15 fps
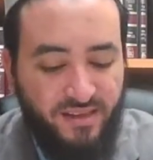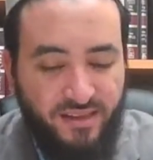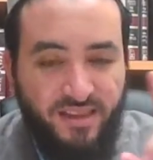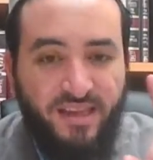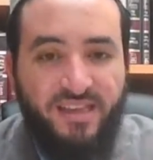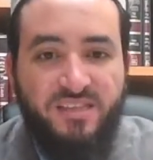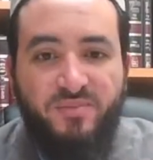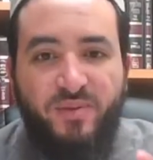
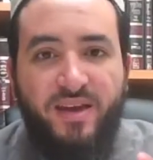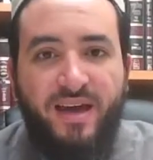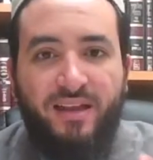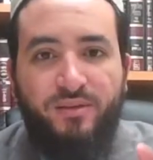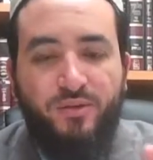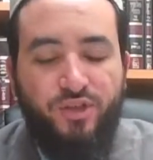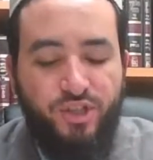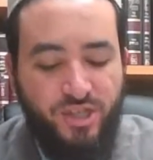Things
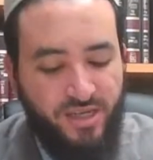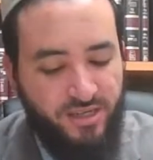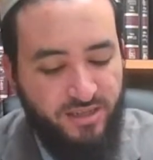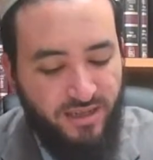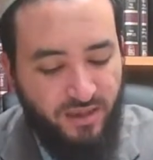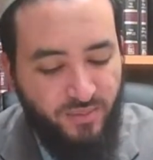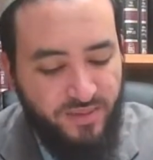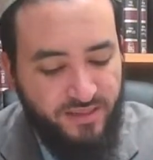began to change,
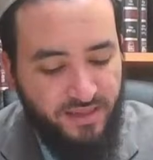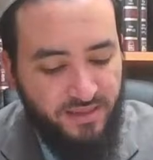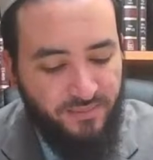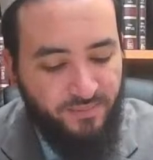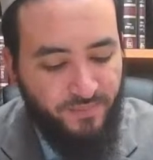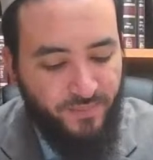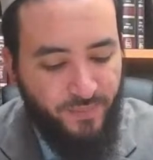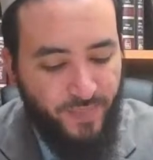like we said.
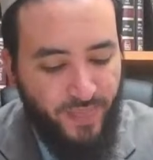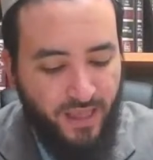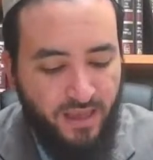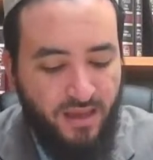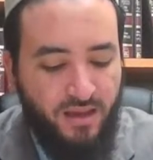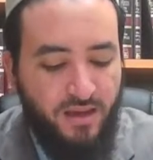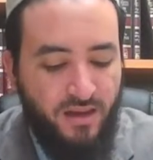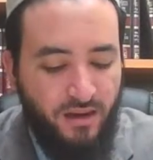
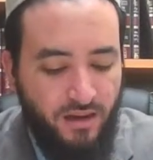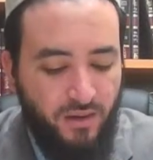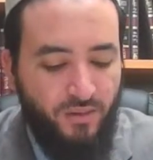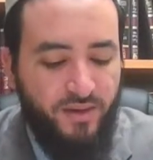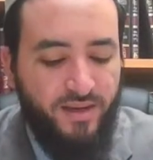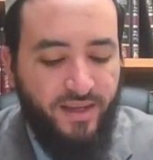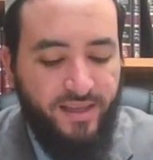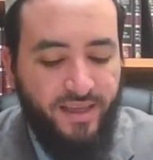
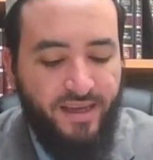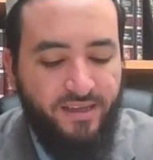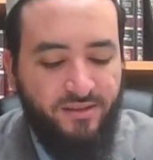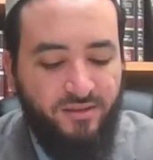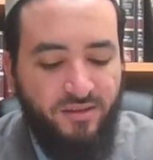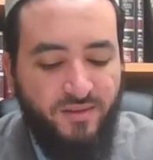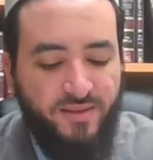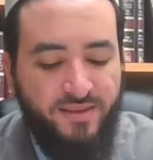Looking at the
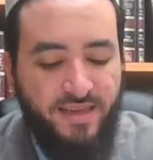history